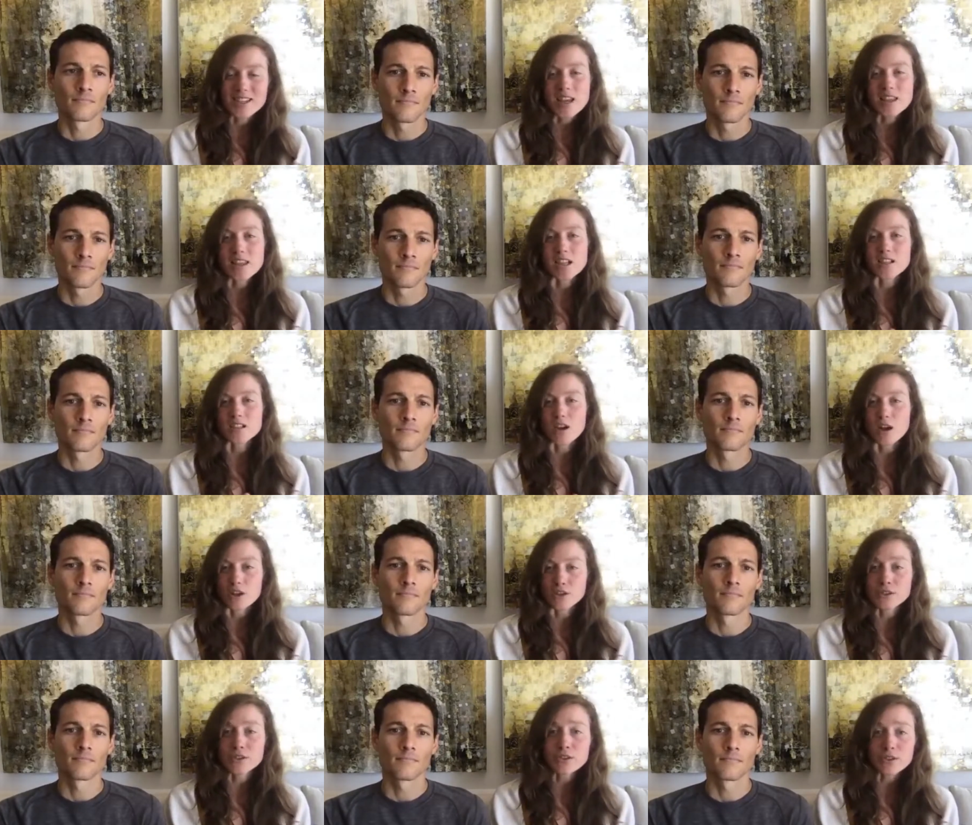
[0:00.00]
Speaker 1: that's
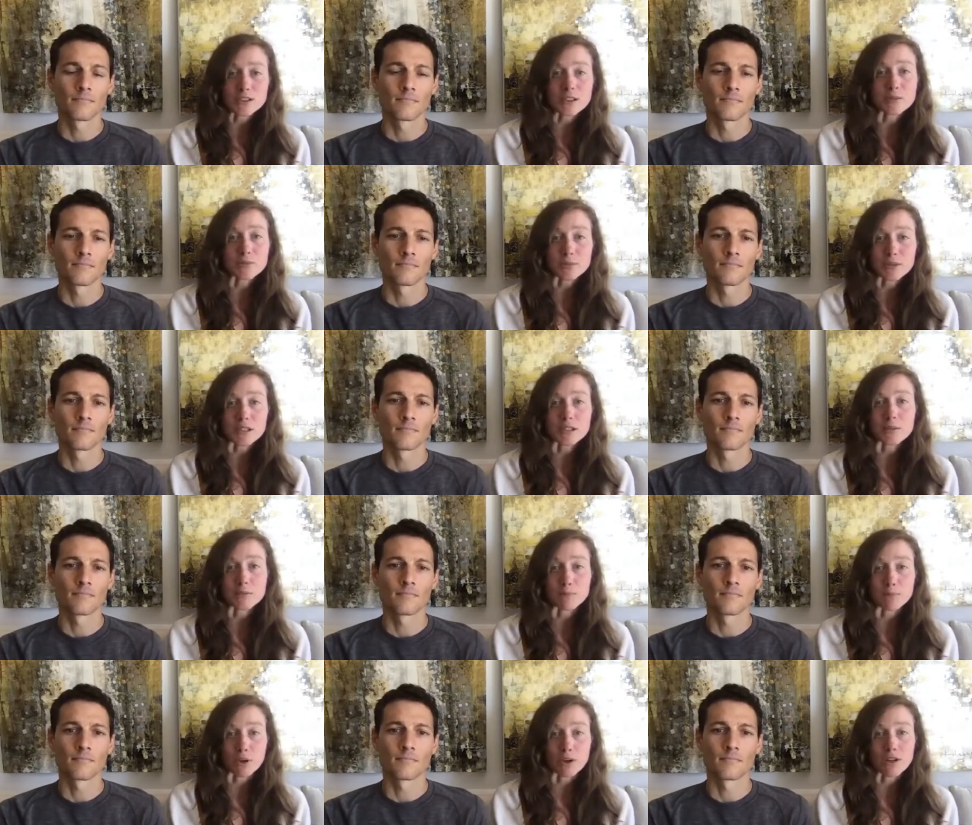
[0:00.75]
also going to be a
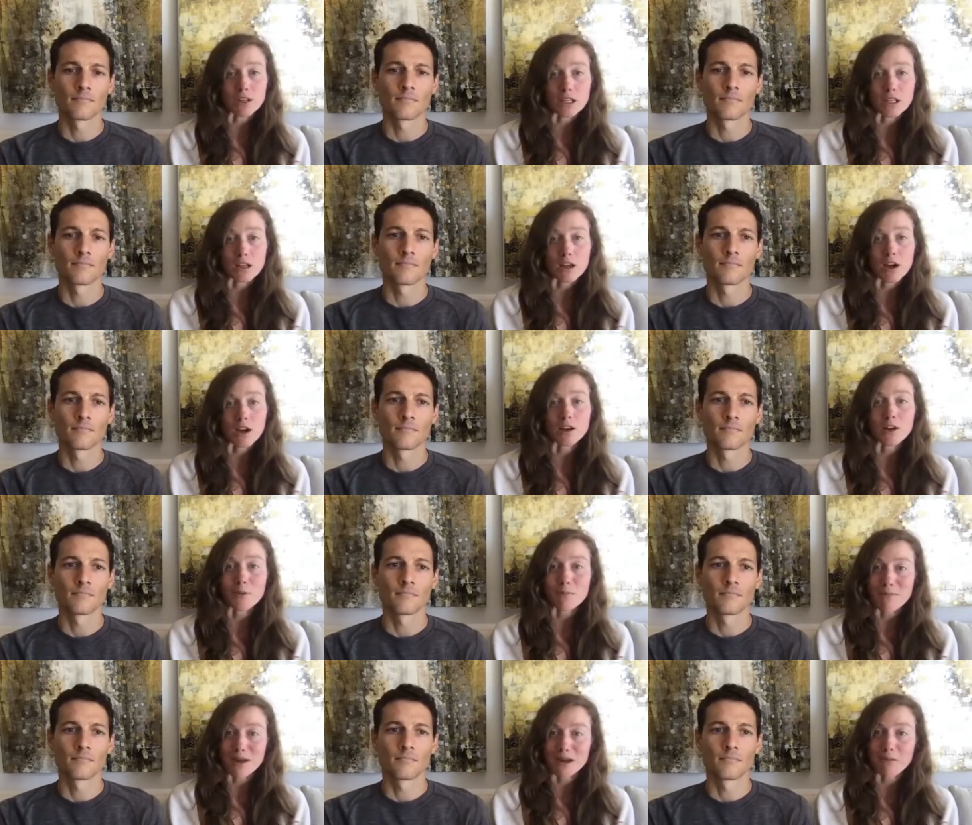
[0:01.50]
burden on our
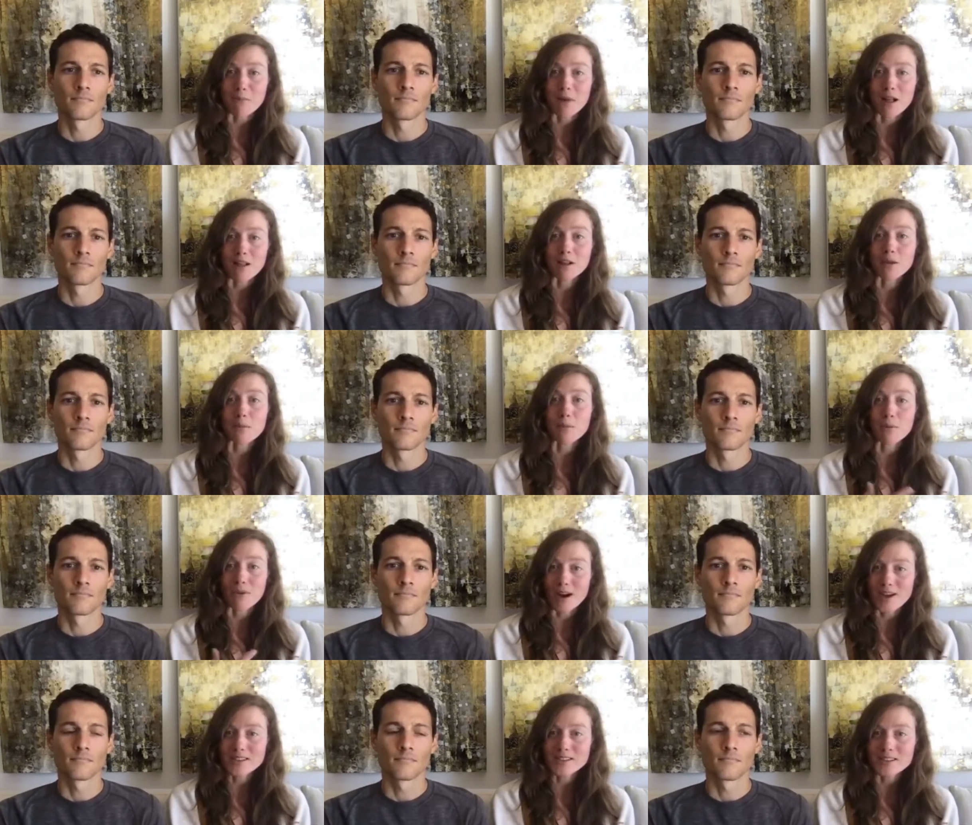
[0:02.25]
metabolic
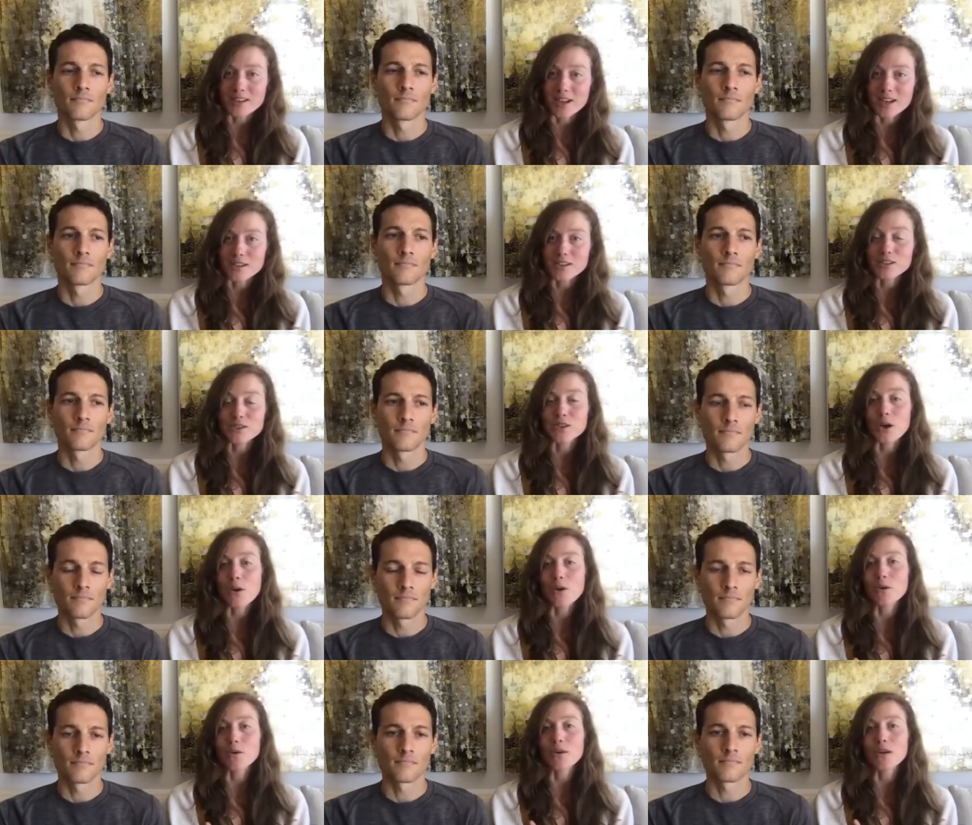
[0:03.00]
process.
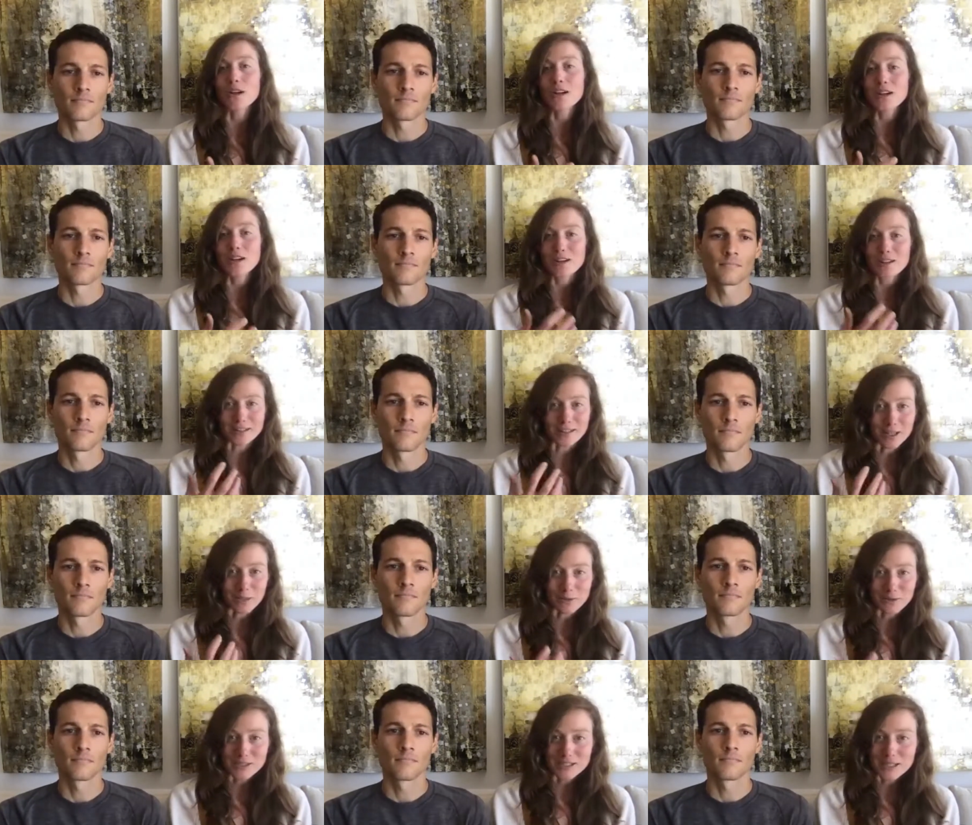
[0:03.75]
So mm.
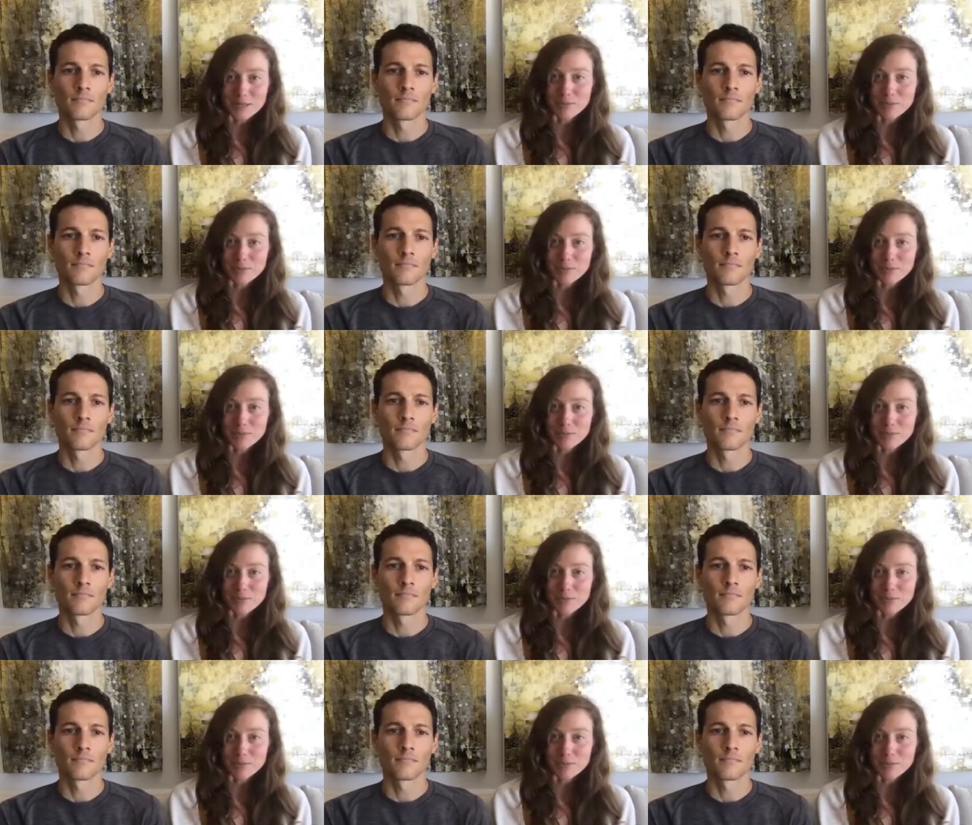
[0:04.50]
like we said